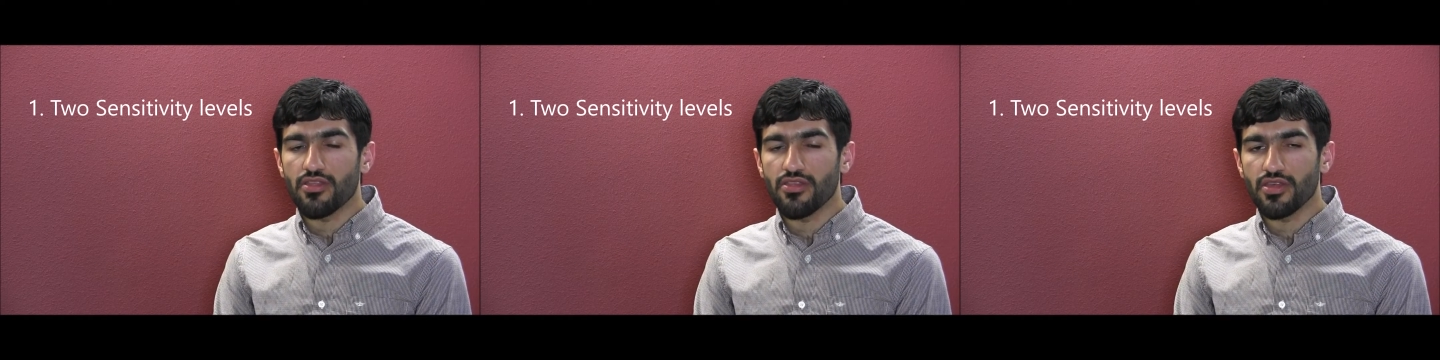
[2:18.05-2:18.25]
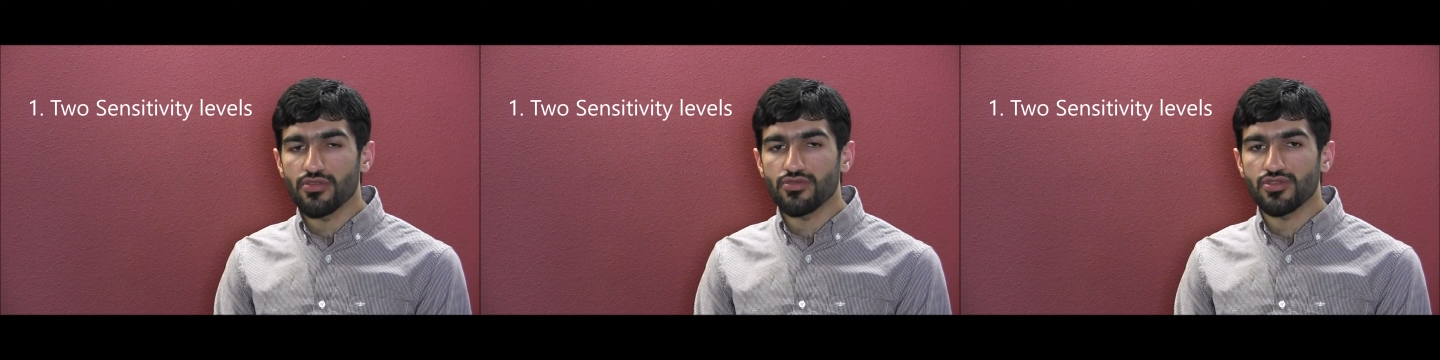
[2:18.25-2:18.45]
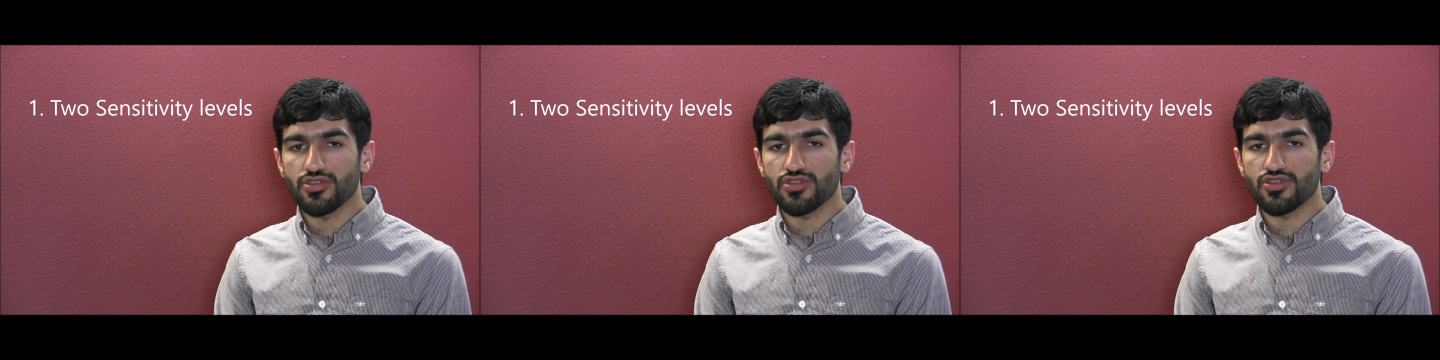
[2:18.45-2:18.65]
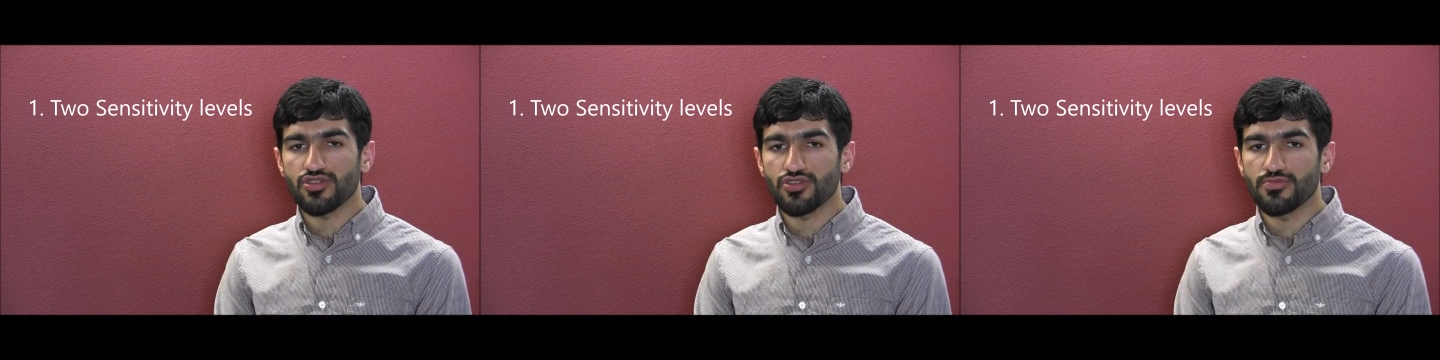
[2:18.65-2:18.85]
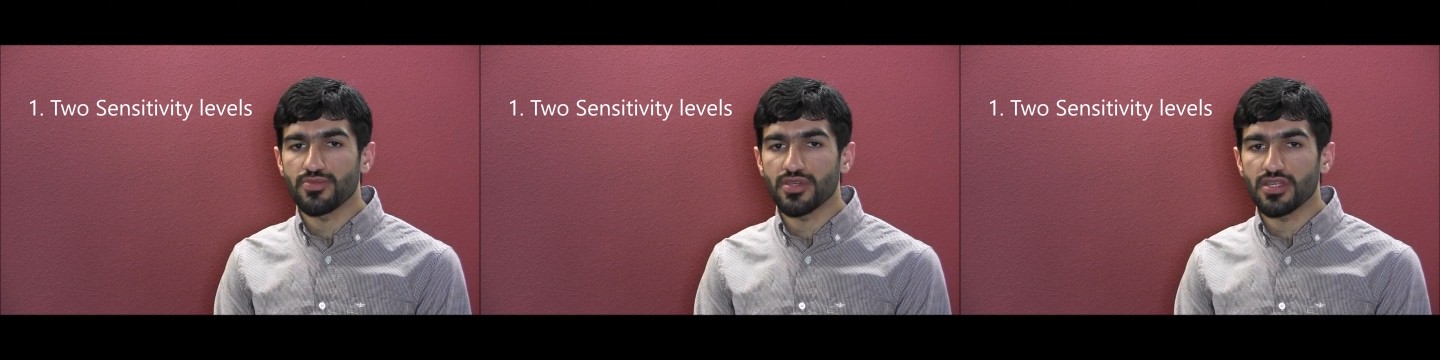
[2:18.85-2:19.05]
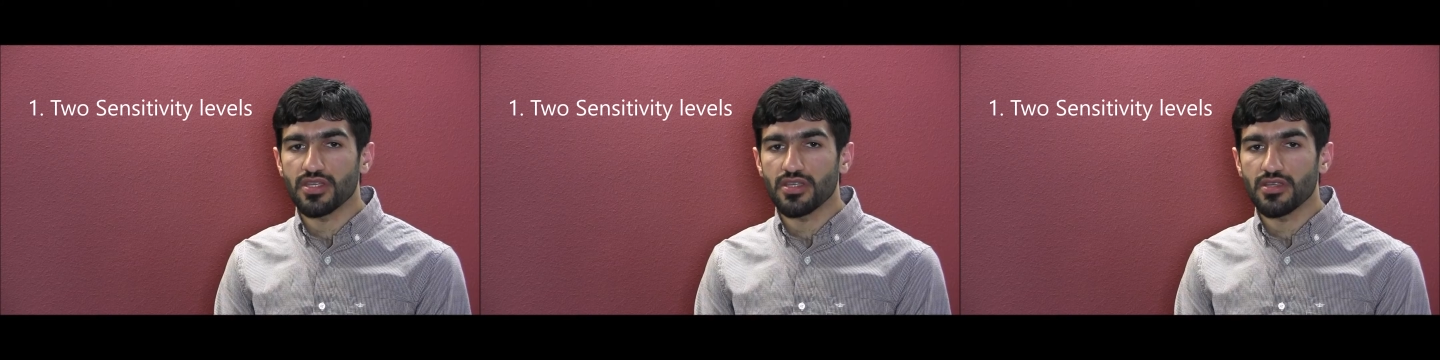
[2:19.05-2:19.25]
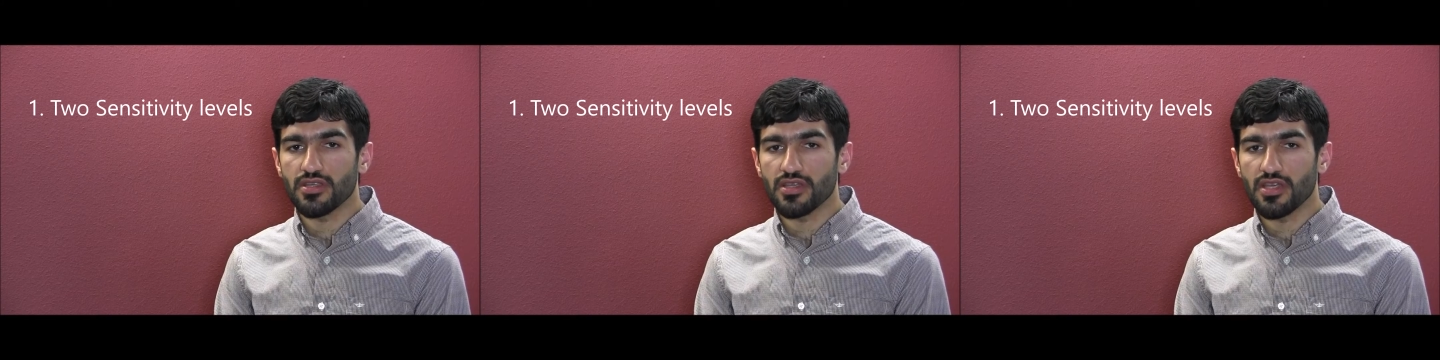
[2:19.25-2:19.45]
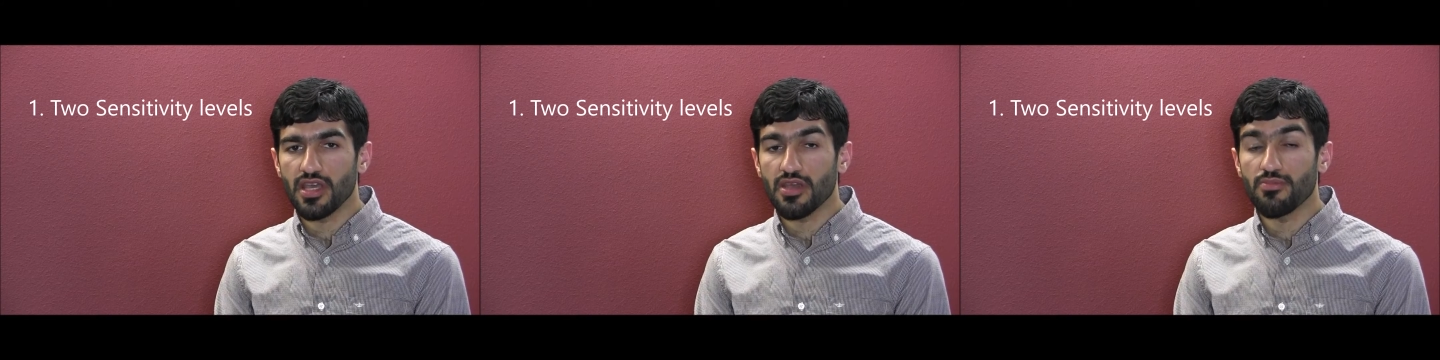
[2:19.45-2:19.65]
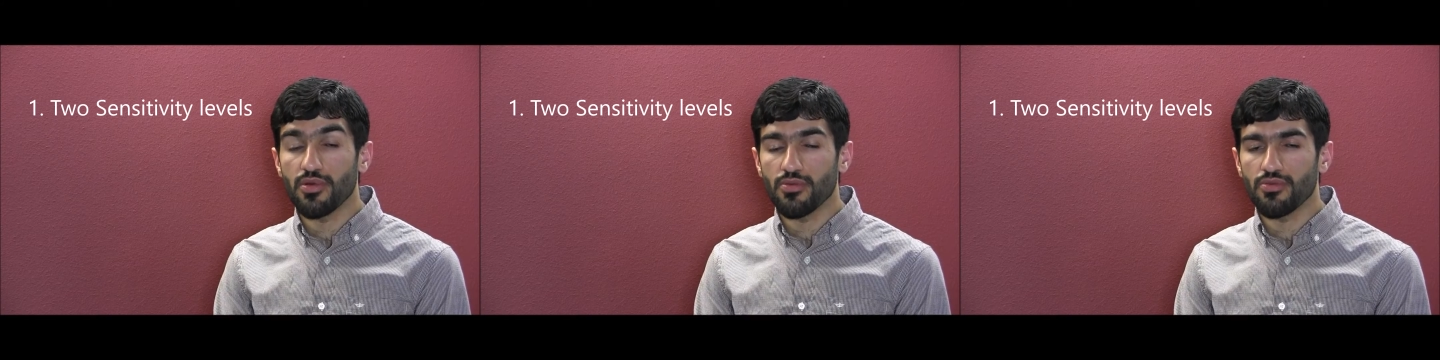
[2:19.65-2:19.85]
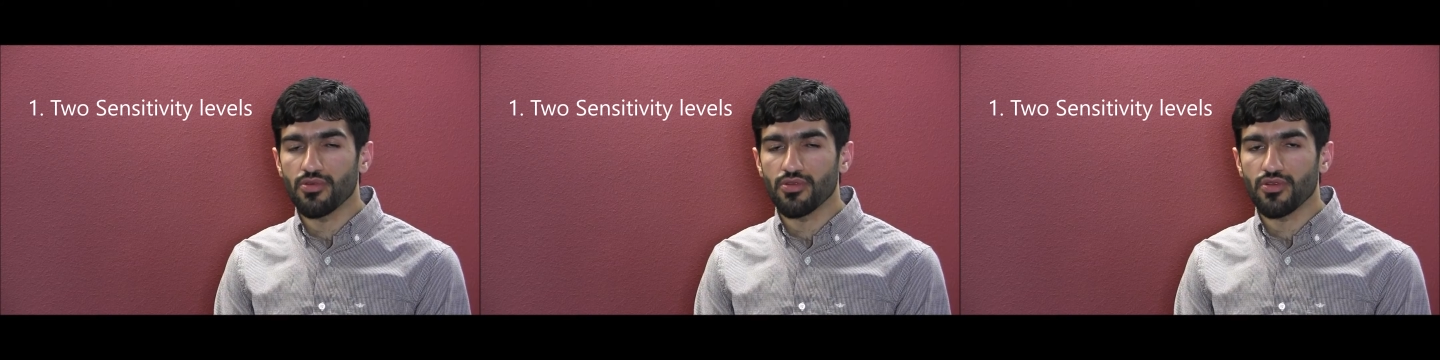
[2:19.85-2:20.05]
The user should be
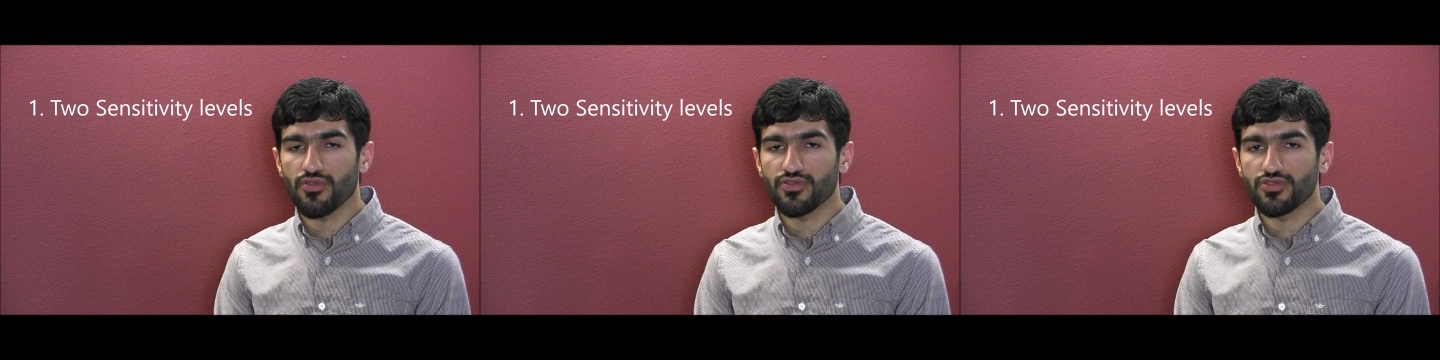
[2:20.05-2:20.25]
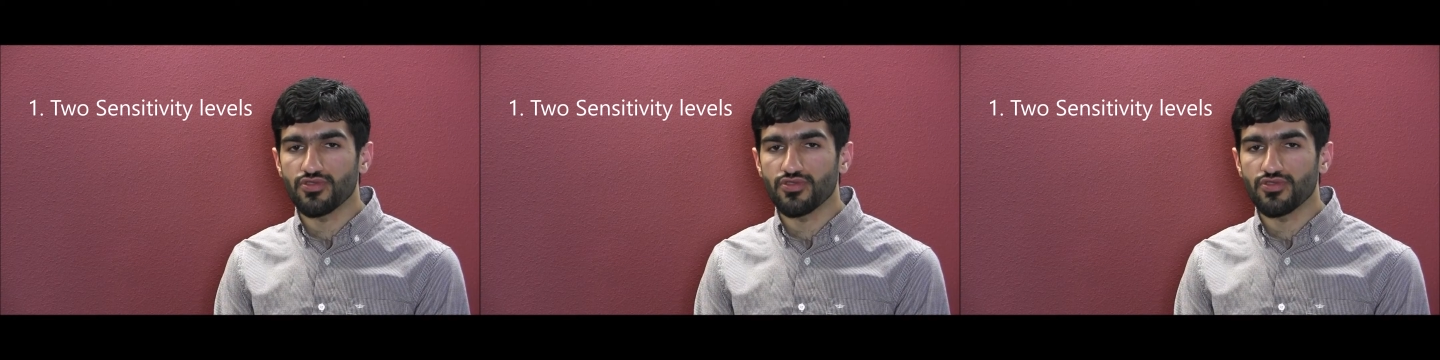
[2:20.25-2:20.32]
capable of